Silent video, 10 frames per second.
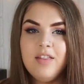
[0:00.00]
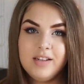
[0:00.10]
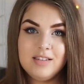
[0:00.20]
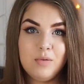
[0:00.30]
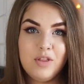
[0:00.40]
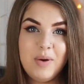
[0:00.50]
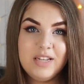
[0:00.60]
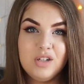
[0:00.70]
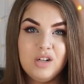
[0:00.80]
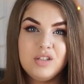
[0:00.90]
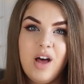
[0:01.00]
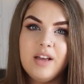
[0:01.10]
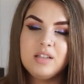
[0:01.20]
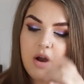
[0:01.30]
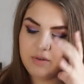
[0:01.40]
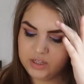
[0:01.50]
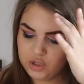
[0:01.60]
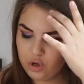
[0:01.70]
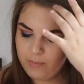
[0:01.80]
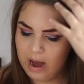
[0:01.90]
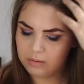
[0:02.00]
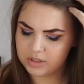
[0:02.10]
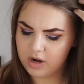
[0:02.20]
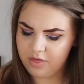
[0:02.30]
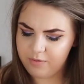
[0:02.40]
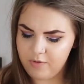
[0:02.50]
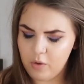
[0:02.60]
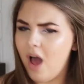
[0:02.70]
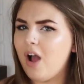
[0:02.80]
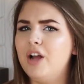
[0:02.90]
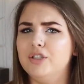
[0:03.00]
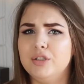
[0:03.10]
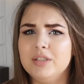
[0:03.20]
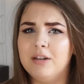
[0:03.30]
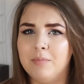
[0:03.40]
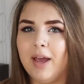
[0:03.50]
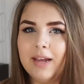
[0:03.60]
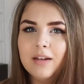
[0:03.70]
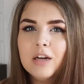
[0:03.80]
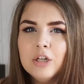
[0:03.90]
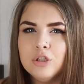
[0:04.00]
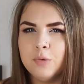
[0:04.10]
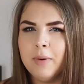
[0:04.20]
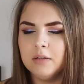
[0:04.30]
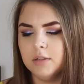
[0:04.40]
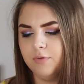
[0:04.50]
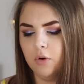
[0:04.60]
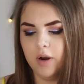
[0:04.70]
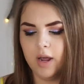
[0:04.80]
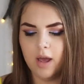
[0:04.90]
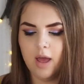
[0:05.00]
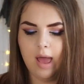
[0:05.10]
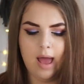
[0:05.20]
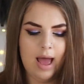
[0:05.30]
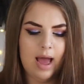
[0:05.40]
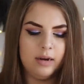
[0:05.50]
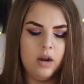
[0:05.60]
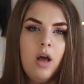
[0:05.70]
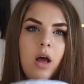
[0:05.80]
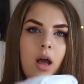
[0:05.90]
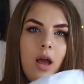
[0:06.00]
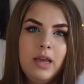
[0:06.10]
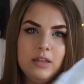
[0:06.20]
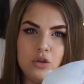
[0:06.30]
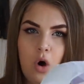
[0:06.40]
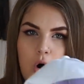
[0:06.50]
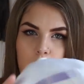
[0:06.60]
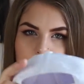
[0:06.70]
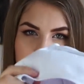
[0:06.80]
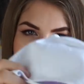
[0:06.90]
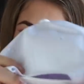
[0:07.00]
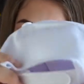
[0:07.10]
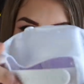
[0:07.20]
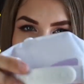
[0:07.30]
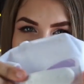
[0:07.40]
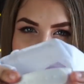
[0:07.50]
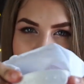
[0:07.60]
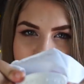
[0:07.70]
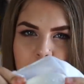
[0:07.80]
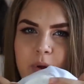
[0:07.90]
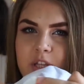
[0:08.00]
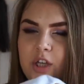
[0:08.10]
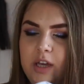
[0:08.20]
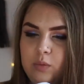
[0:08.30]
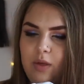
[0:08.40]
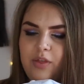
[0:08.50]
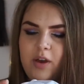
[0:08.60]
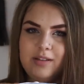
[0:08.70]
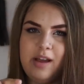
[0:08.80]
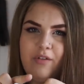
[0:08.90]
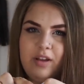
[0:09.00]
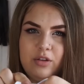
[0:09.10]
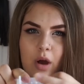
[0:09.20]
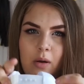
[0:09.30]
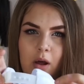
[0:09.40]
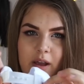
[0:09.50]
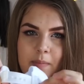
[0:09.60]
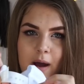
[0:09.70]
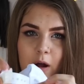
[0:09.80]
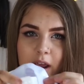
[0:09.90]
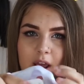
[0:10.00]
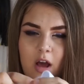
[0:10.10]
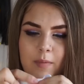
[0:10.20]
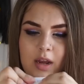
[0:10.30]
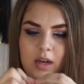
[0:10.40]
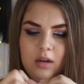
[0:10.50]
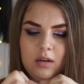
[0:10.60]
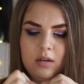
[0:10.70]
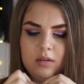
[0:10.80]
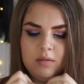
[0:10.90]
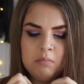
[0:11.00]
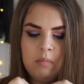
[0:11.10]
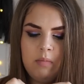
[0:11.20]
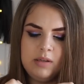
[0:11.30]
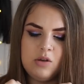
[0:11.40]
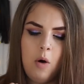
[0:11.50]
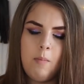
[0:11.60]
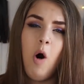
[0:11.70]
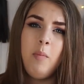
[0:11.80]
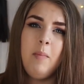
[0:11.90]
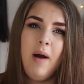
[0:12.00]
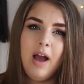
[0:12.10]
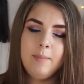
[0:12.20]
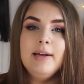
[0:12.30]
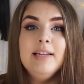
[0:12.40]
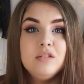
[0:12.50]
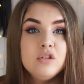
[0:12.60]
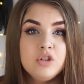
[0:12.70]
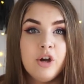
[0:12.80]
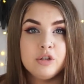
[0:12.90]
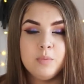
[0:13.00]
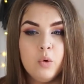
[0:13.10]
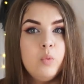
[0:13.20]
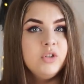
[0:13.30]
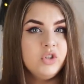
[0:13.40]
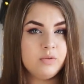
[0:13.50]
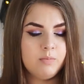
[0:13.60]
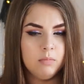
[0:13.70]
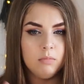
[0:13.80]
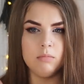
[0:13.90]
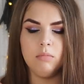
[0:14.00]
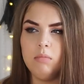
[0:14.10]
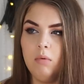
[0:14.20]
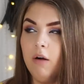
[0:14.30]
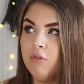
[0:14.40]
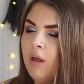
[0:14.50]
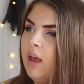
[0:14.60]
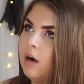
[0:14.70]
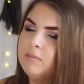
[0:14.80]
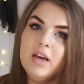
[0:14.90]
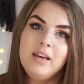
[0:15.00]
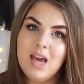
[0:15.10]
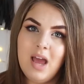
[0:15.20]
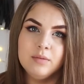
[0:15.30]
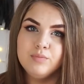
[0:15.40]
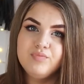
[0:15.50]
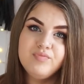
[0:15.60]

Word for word: This is what the picture looks like. It's currently £2 and I feel like I did pay £2 for it. And it's got this sort of back, which is one thing I definitely don't like about it. I mean, it's got a popper back, but at least it's adjustable, which is... I've got hiccups again.